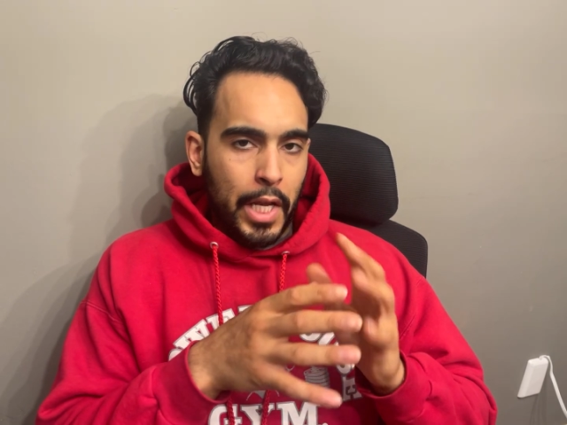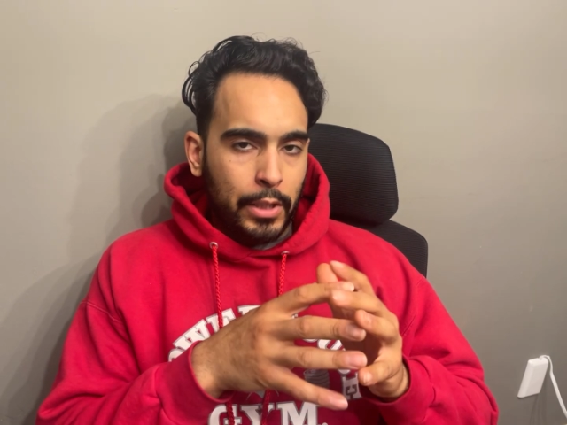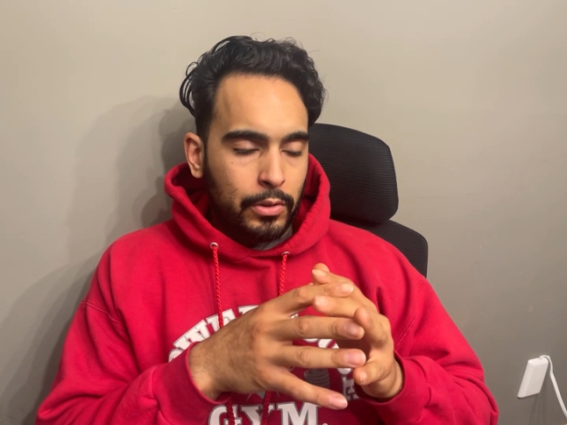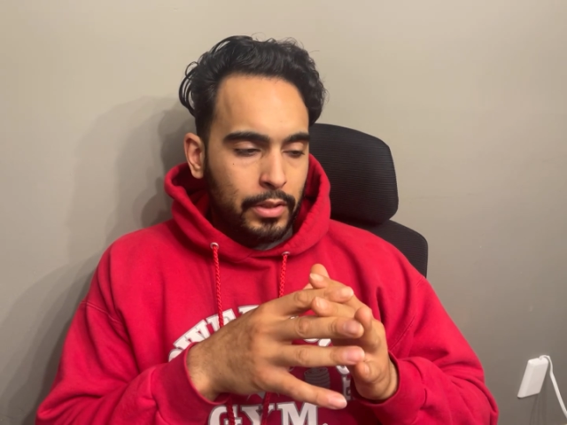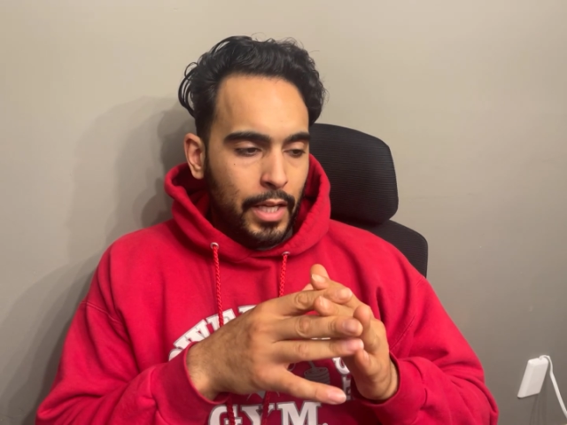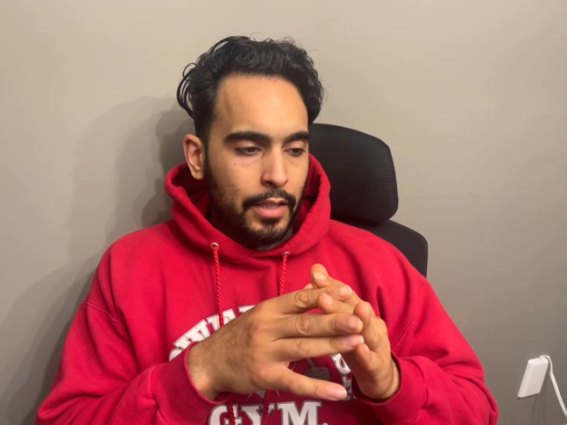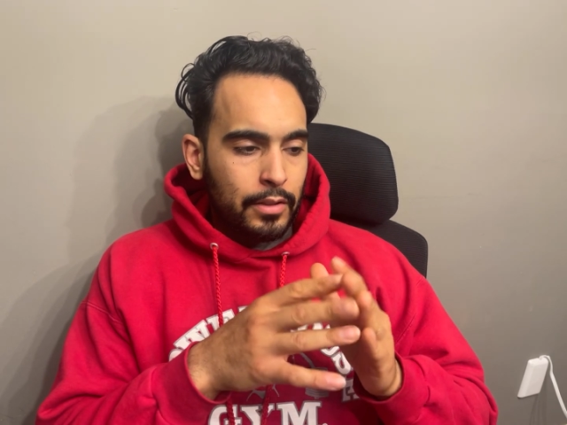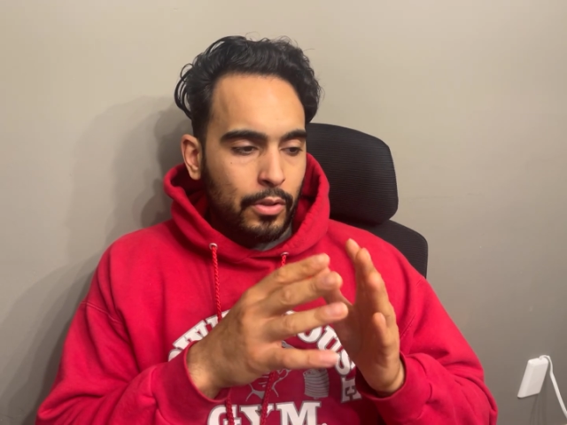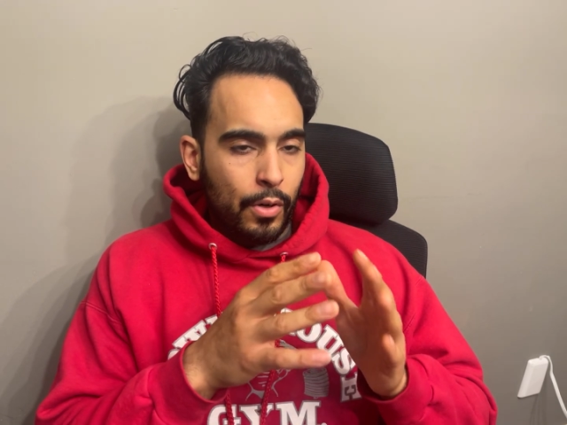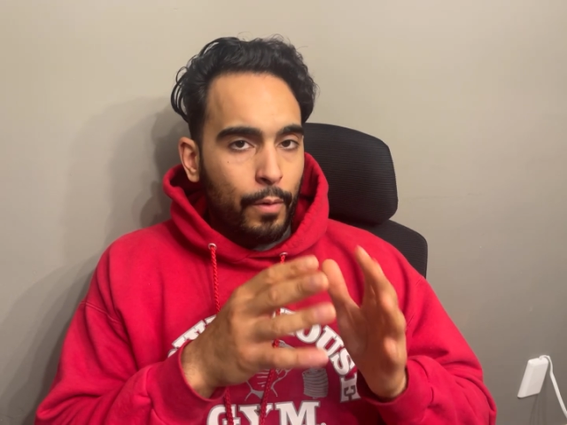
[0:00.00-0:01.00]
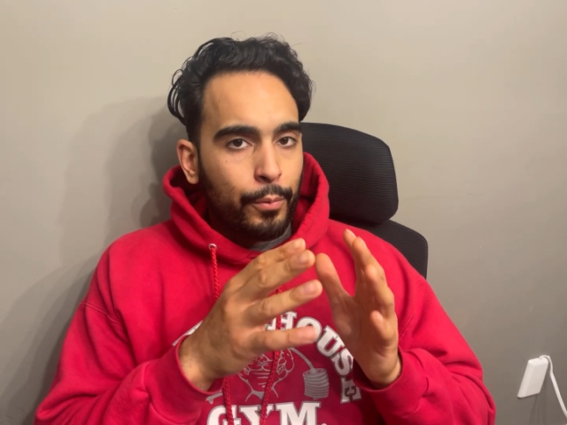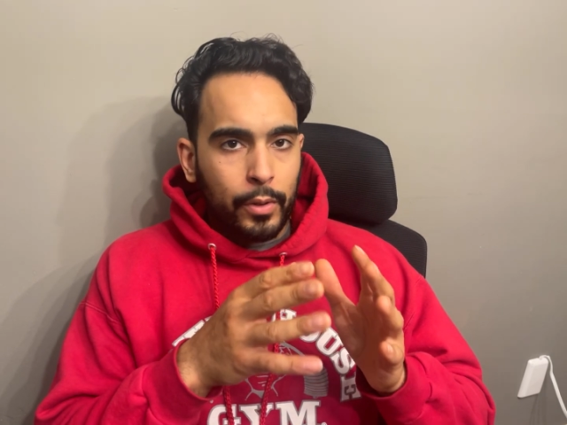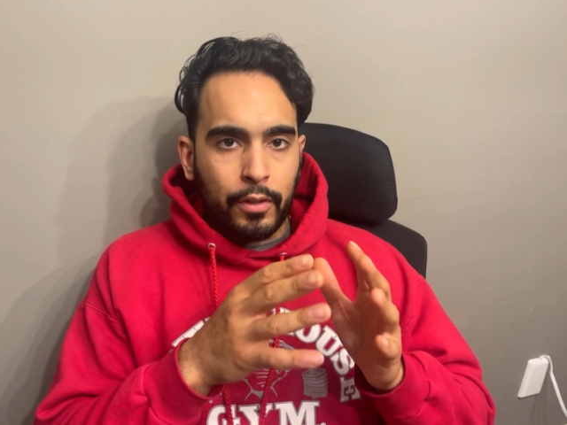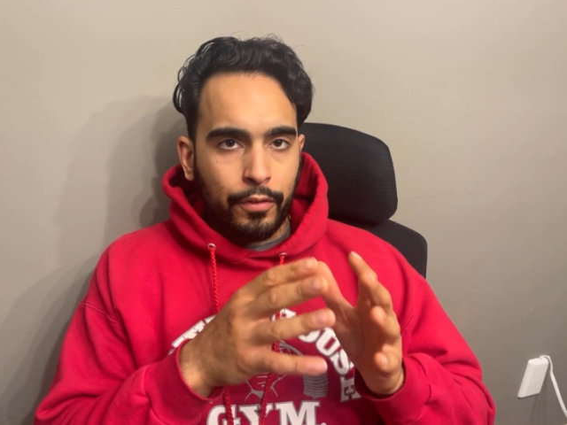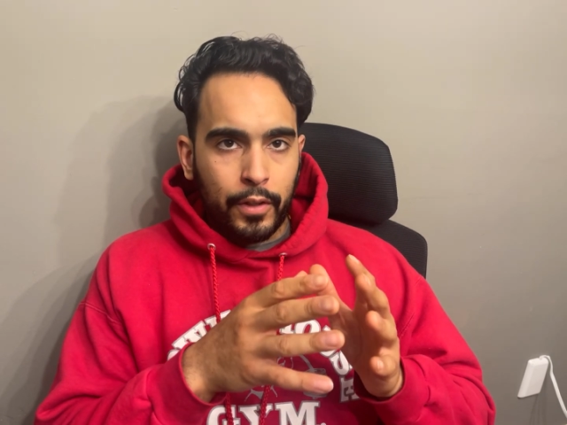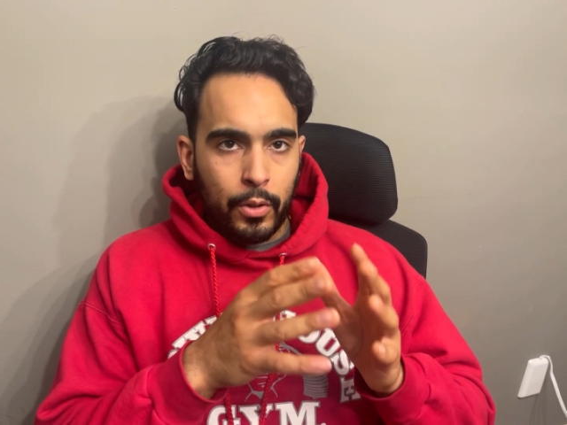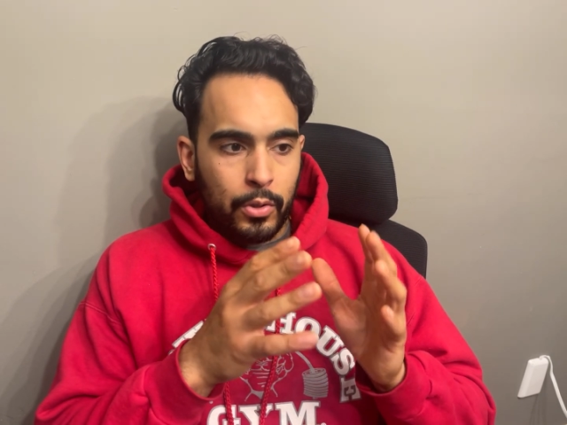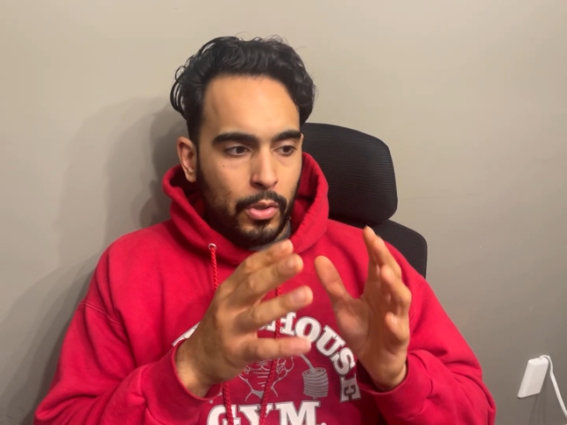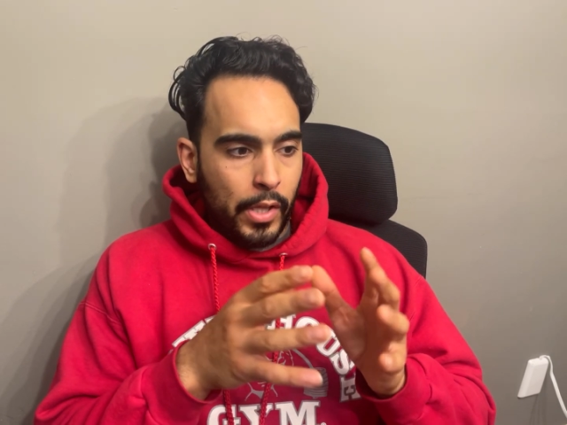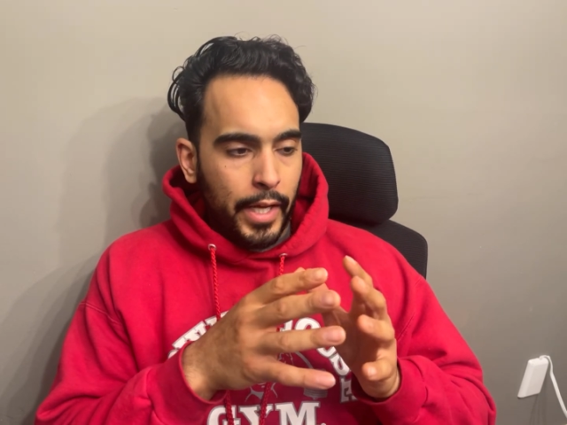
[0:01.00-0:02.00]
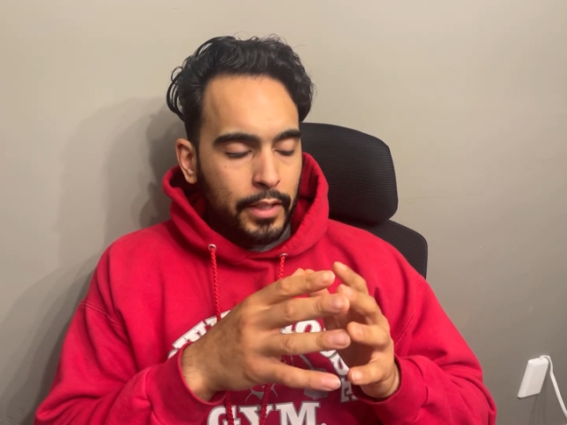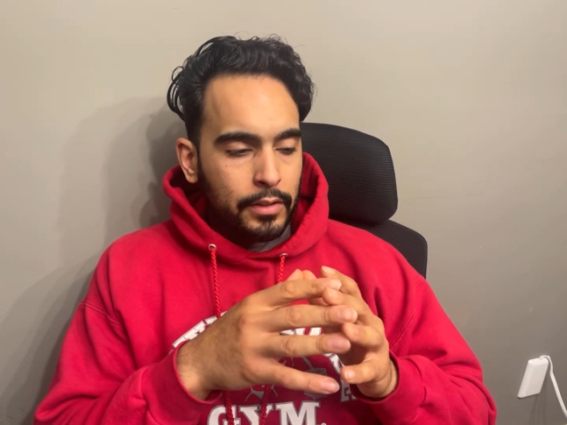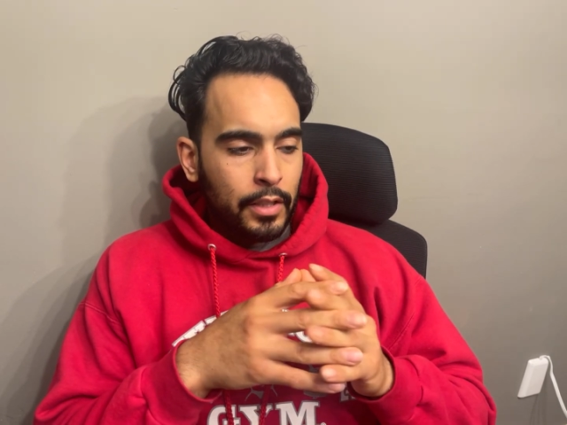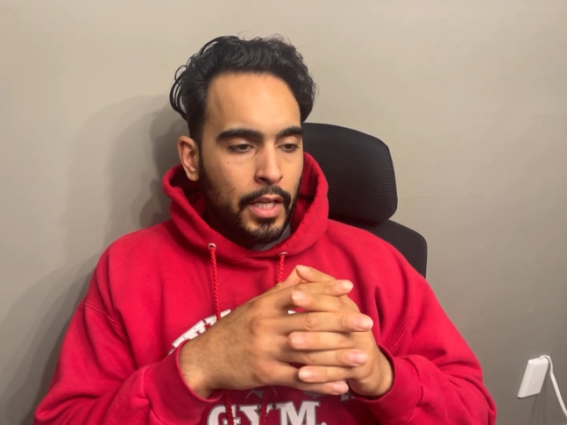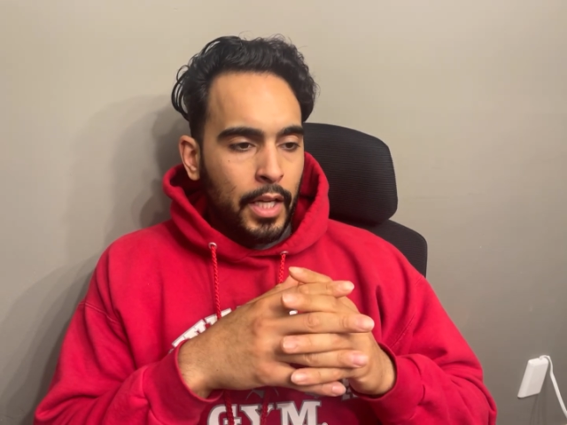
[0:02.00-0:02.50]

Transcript: exercise and you don't really feel your legs